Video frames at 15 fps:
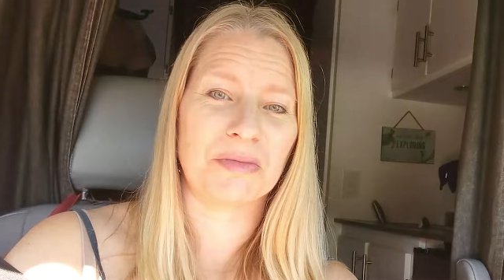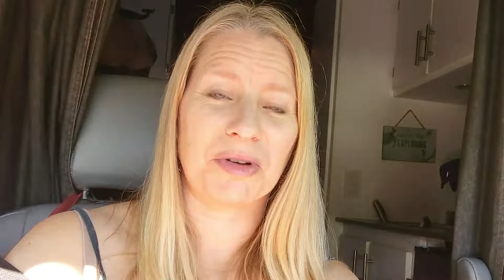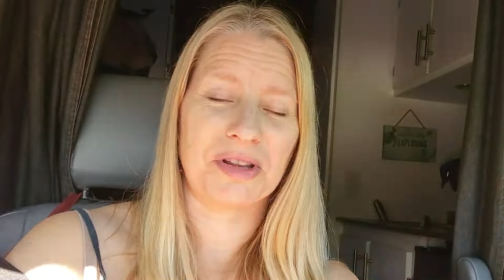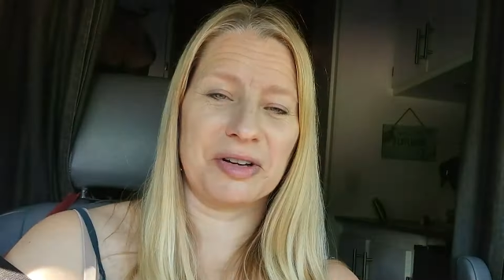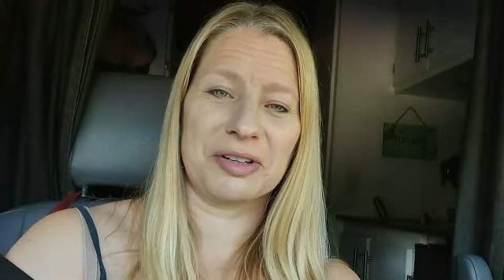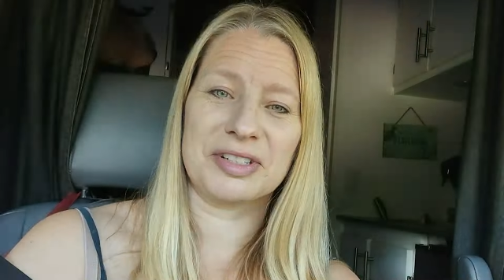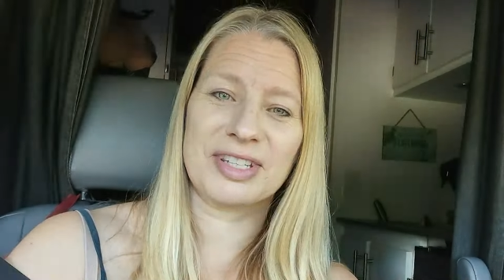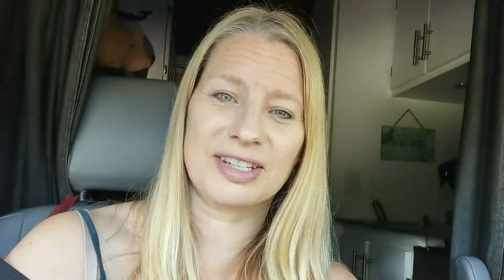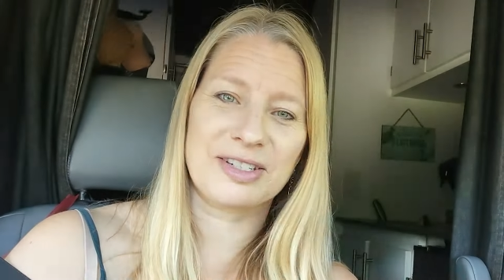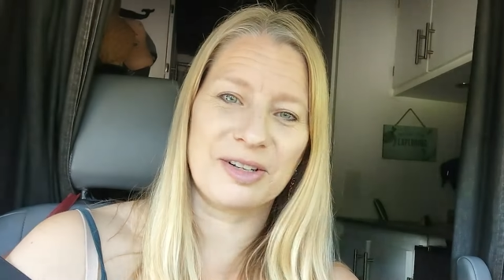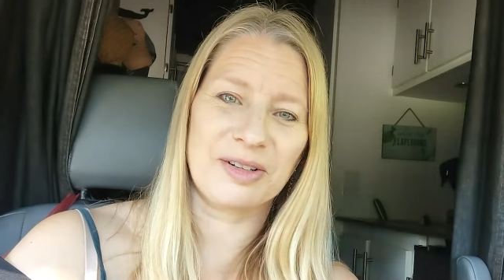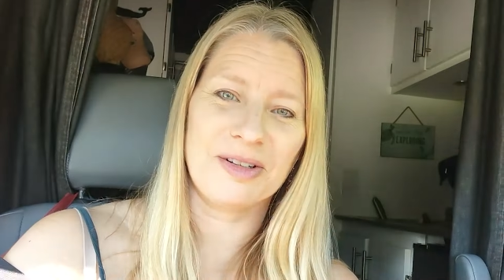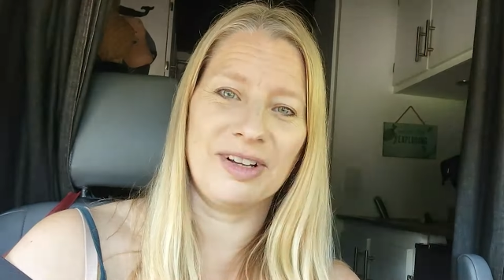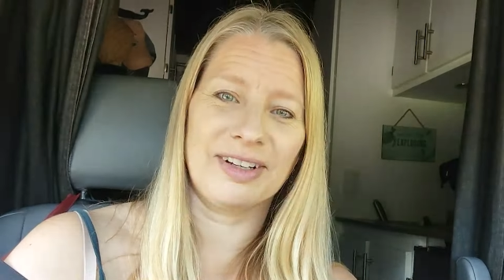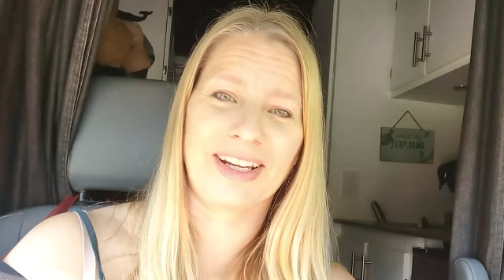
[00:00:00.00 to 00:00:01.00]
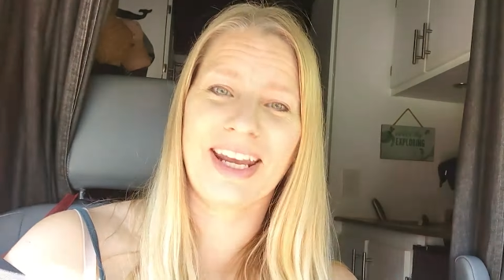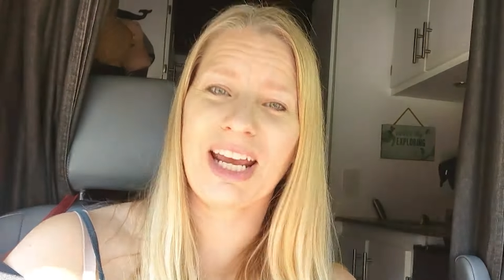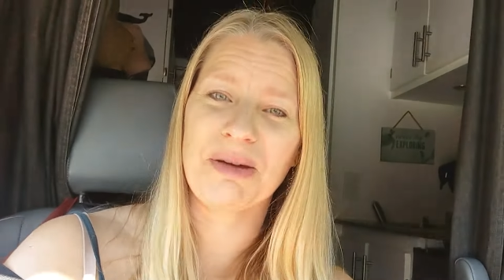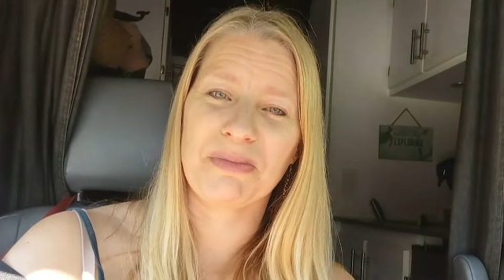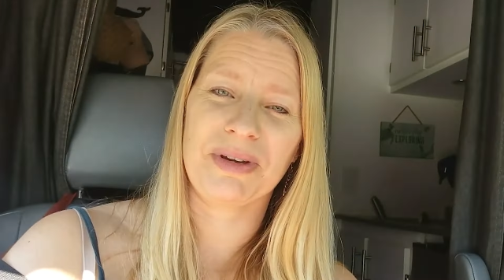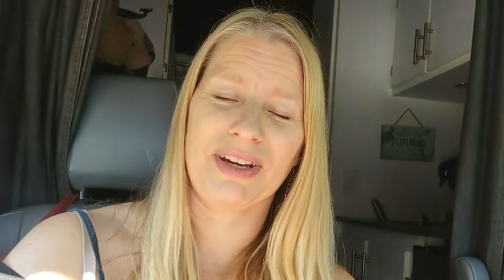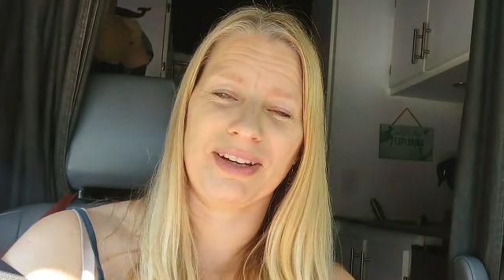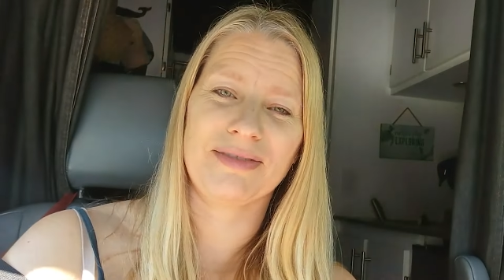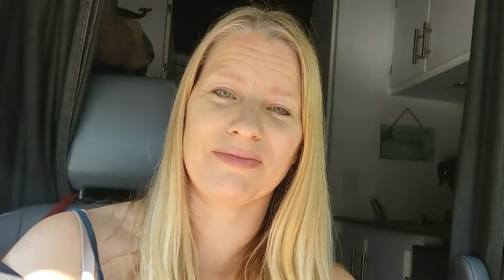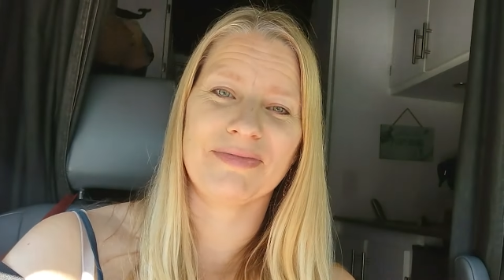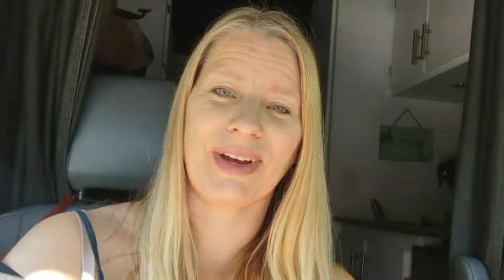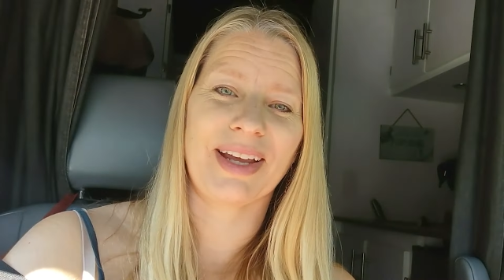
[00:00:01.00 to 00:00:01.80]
brother and sister-in-law camping,